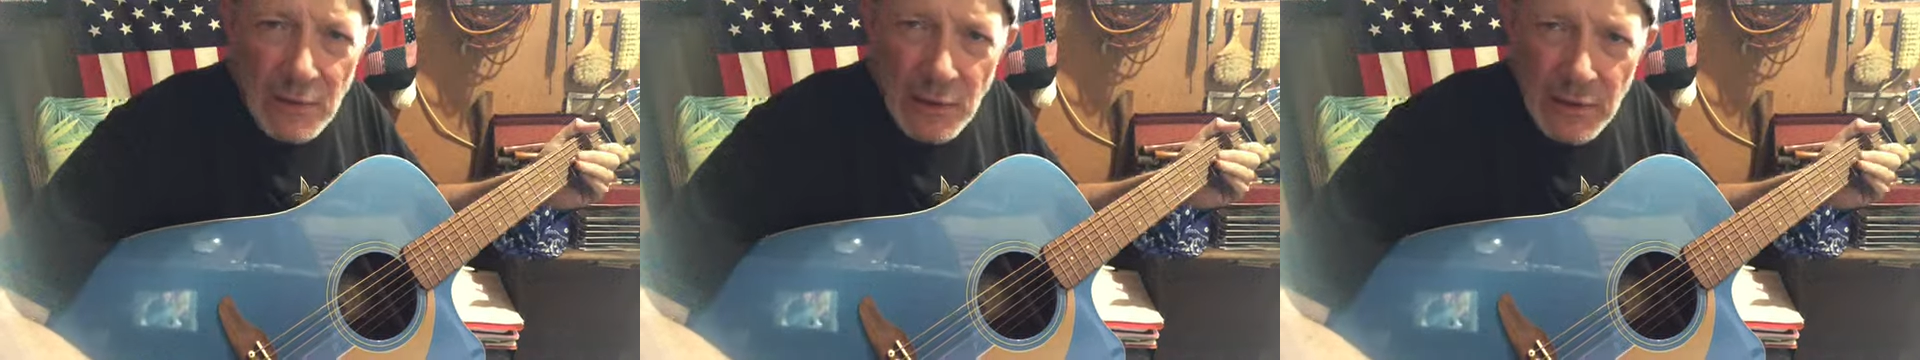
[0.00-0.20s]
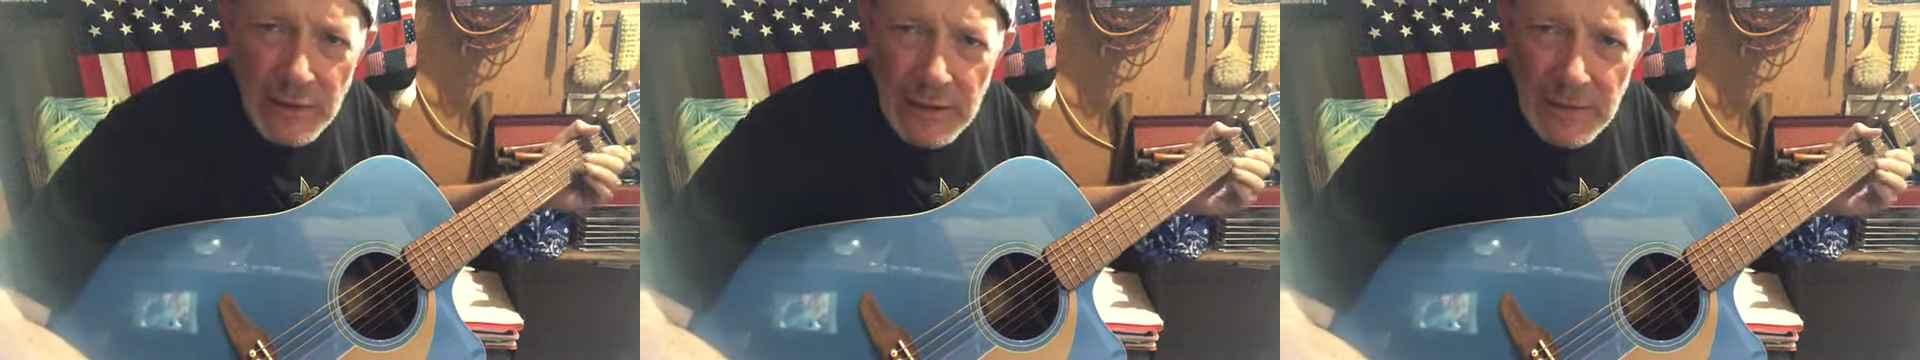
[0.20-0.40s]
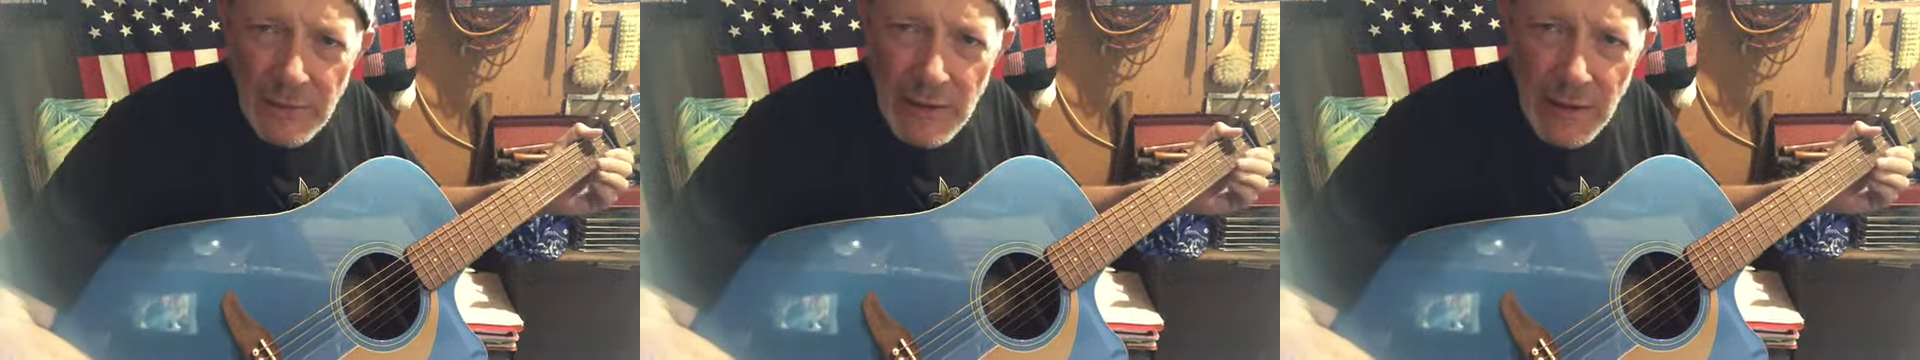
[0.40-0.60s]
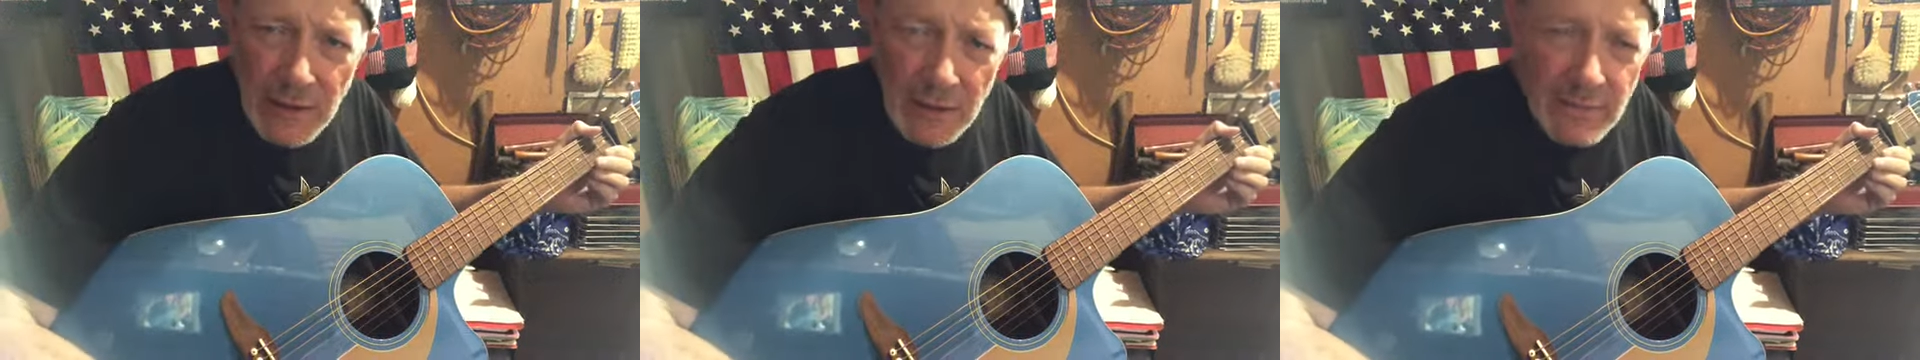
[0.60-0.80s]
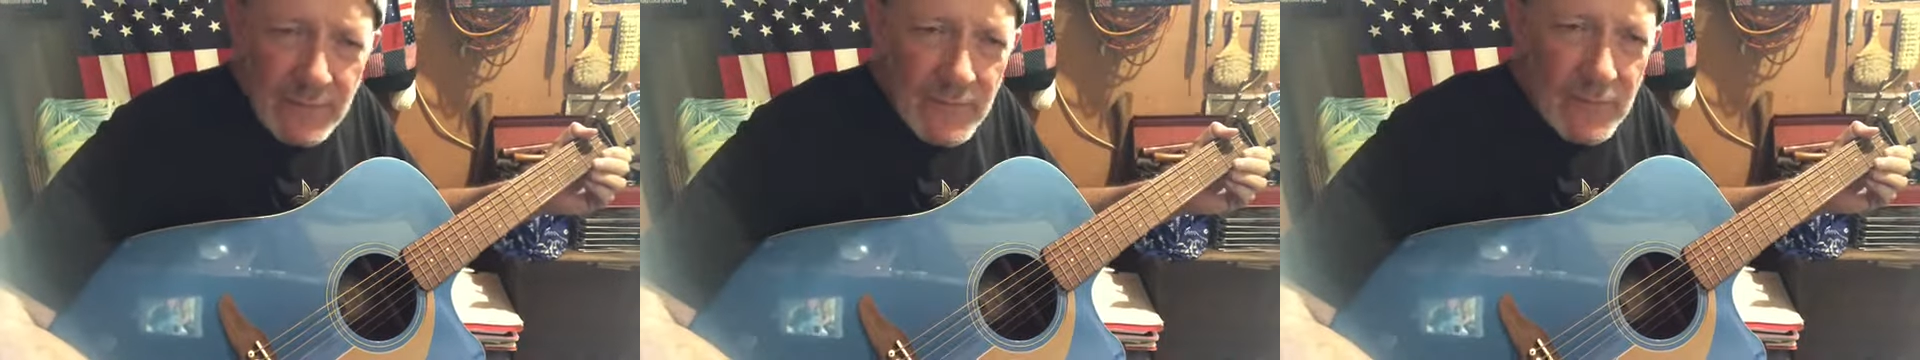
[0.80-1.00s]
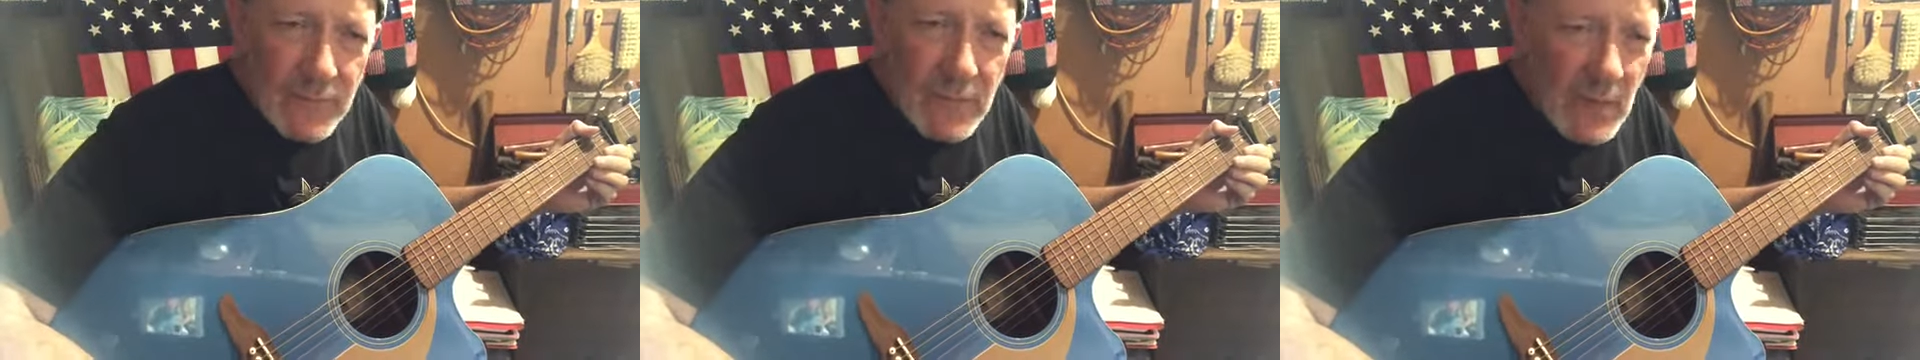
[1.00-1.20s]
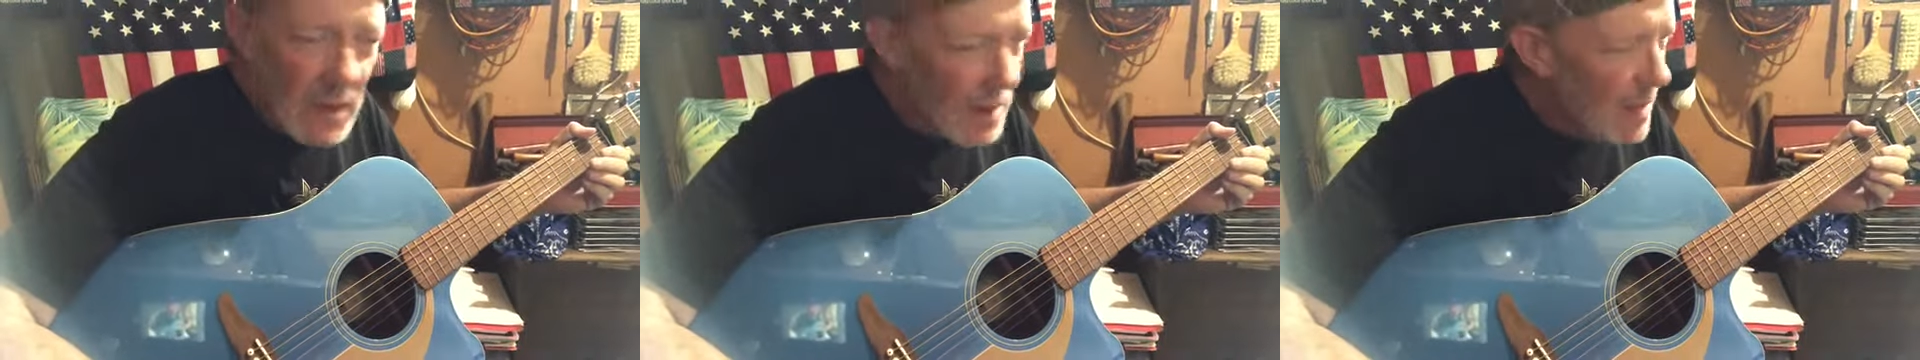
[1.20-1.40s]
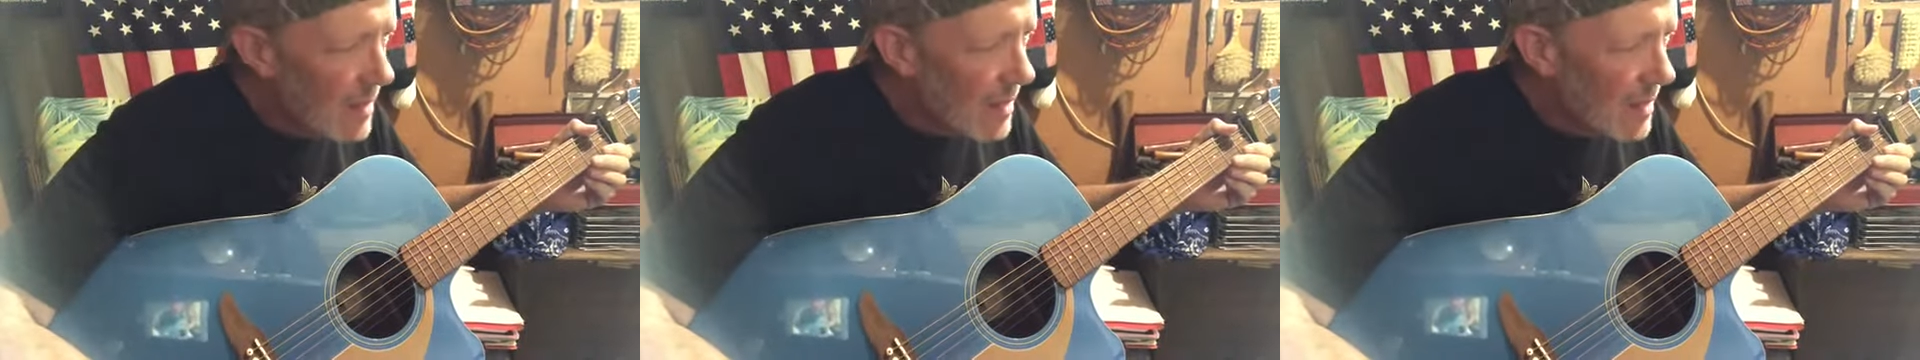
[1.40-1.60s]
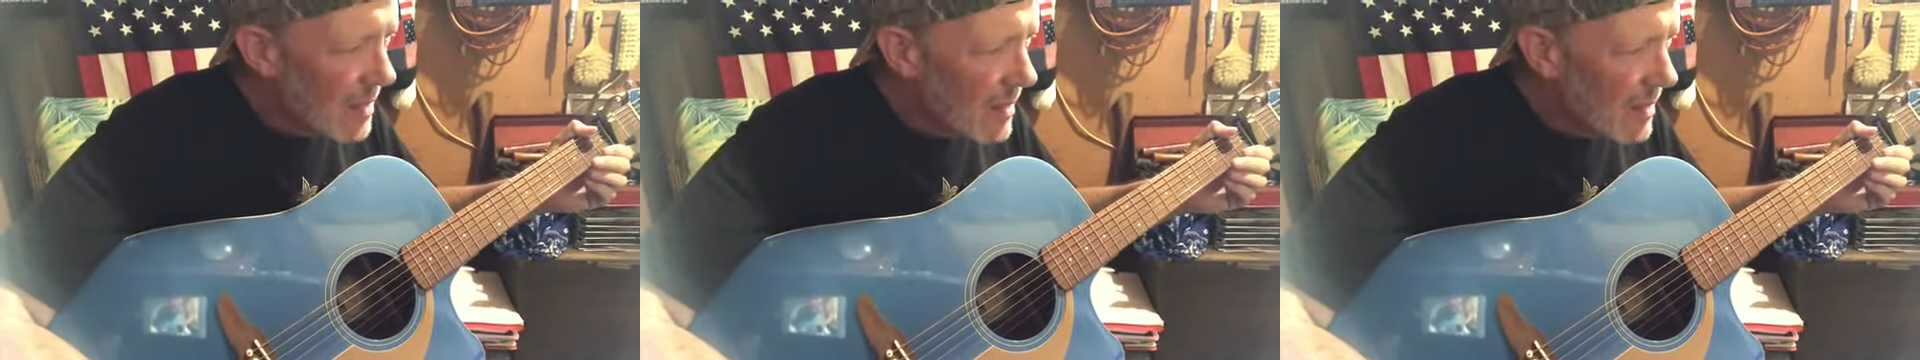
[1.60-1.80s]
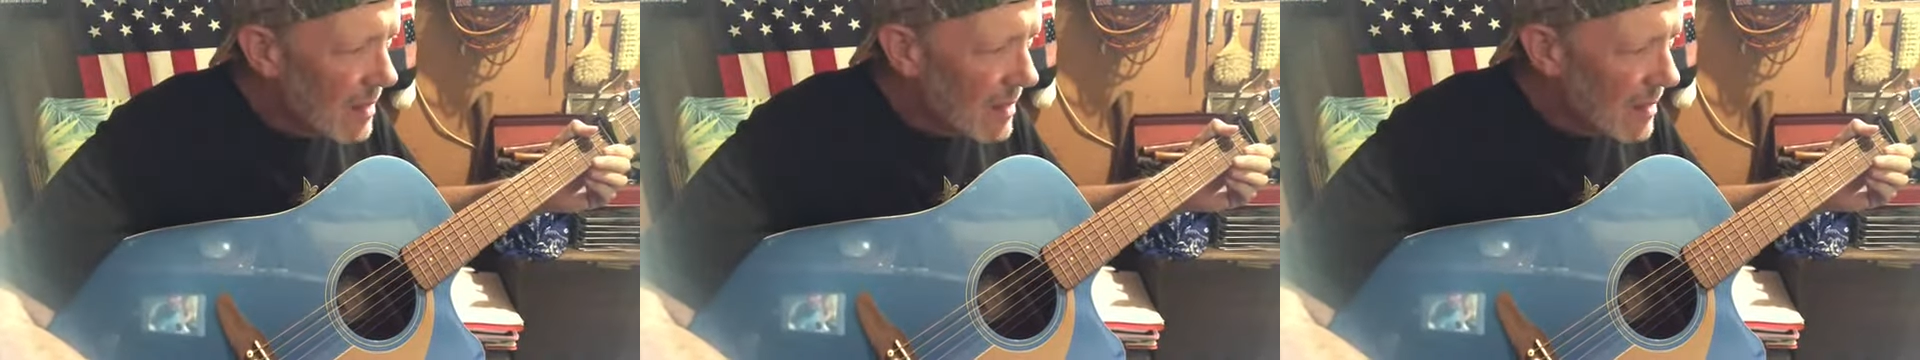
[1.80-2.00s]
Good evening.
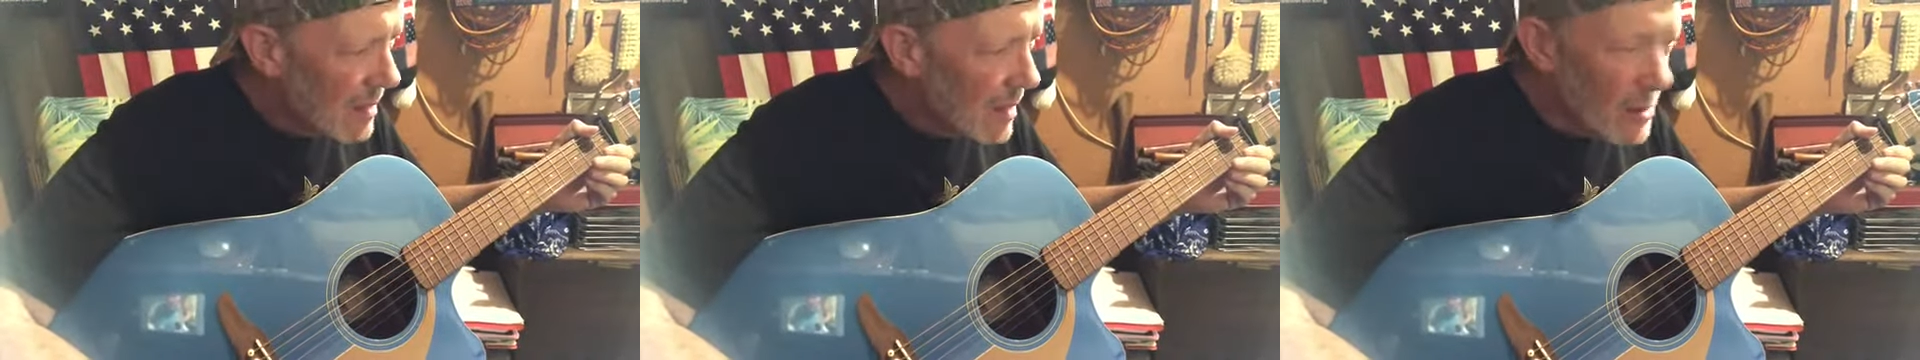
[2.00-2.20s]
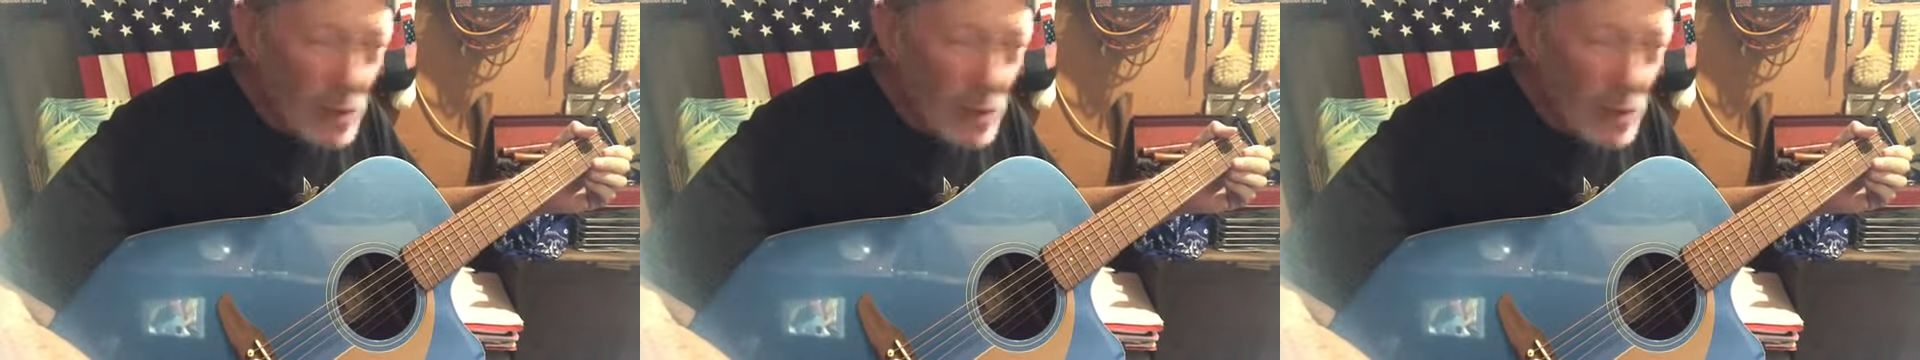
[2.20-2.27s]
I